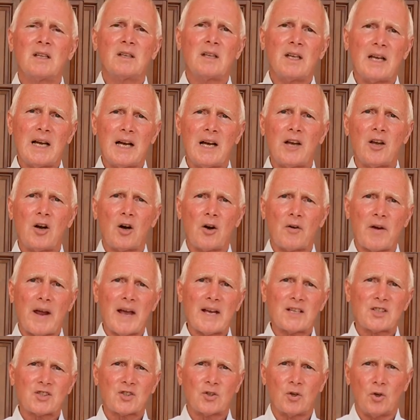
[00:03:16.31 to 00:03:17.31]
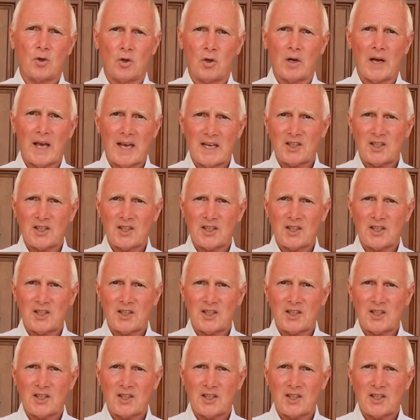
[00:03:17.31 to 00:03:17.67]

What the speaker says: the IRS or